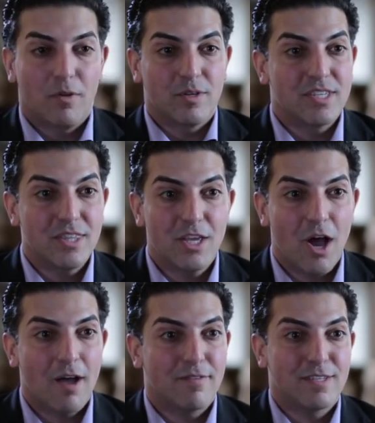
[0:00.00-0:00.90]
whether it's in the
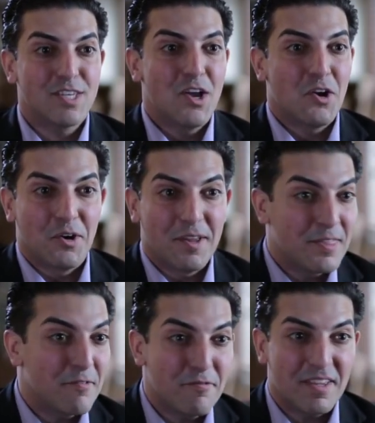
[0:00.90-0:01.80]
office or
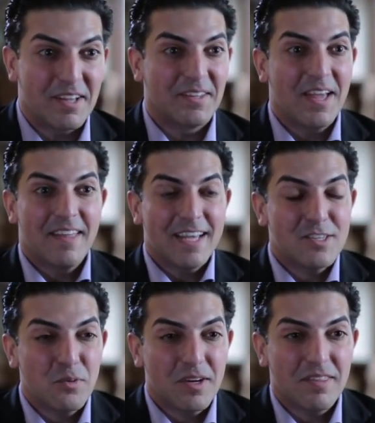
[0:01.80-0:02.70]
in the field.
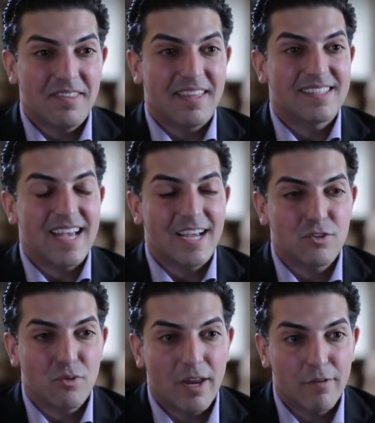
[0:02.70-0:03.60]
That's one of the things I
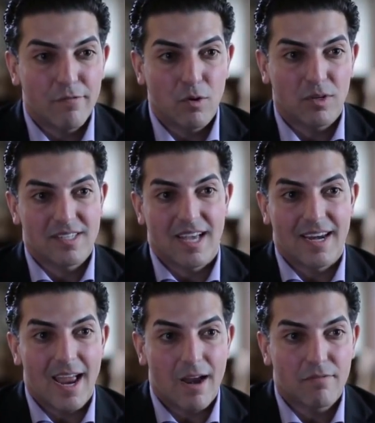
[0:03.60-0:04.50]
try to focus
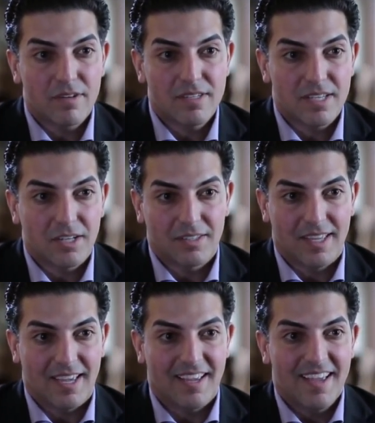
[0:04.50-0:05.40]
on every single
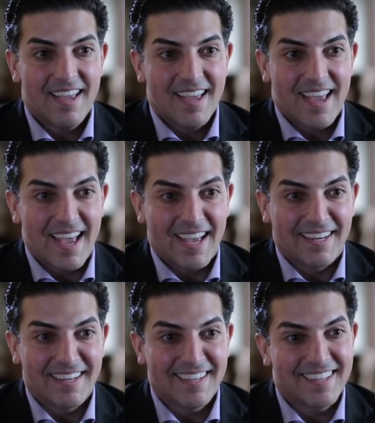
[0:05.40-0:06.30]
day,
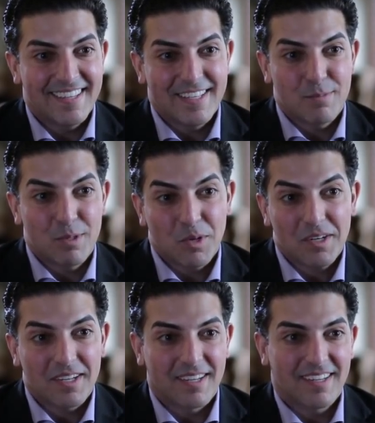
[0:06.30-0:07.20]
and it's been
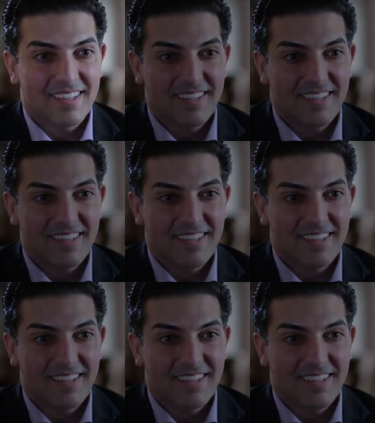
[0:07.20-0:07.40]
working.